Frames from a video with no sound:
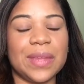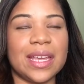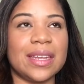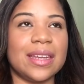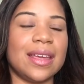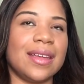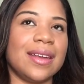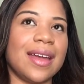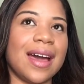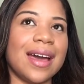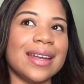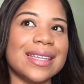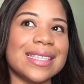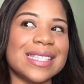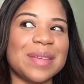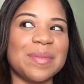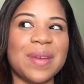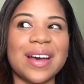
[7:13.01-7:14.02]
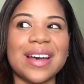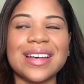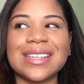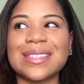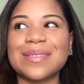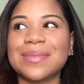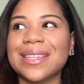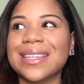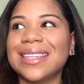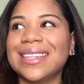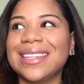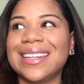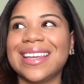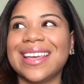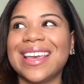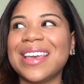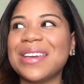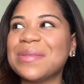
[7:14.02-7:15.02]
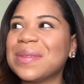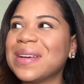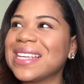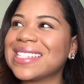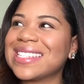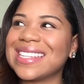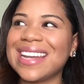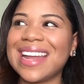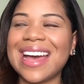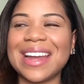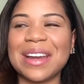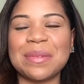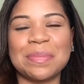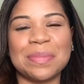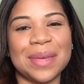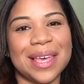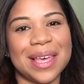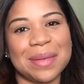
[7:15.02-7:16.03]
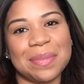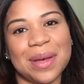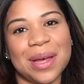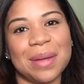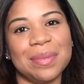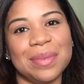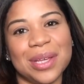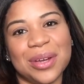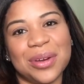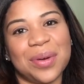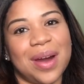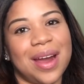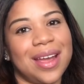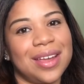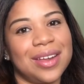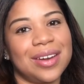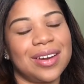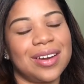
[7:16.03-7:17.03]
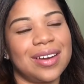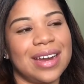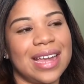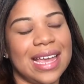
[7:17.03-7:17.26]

And honestly, my husband, he was not a big public crier,